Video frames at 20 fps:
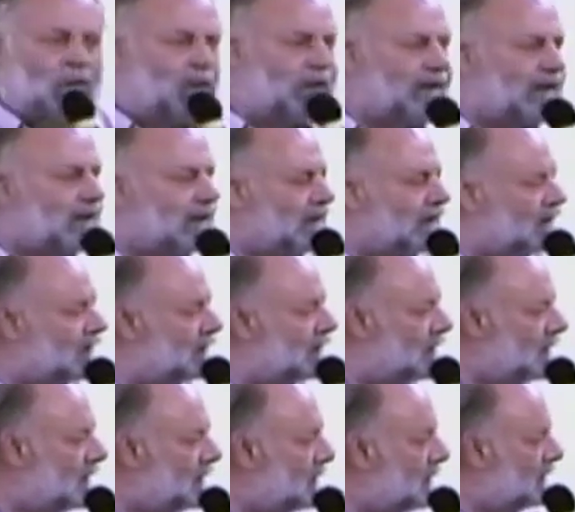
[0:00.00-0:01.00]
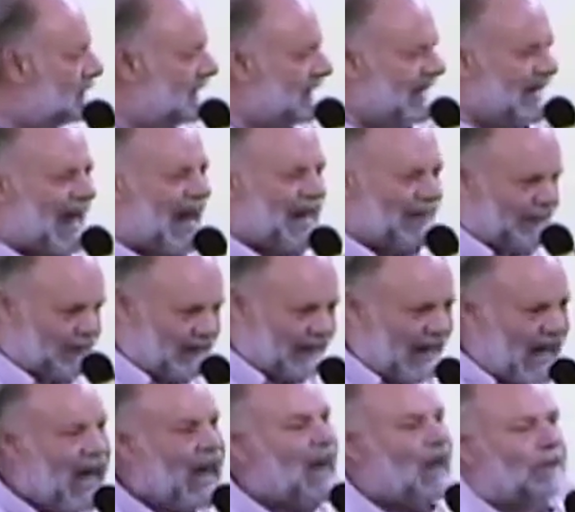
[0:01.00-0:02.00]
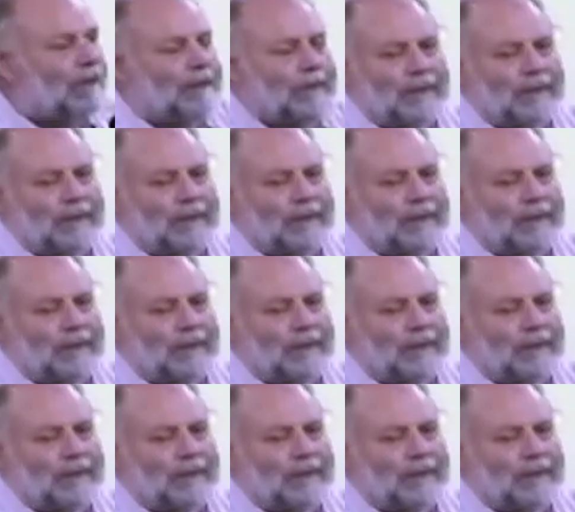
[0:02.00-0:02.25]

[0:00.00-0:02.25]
We can get out of the camp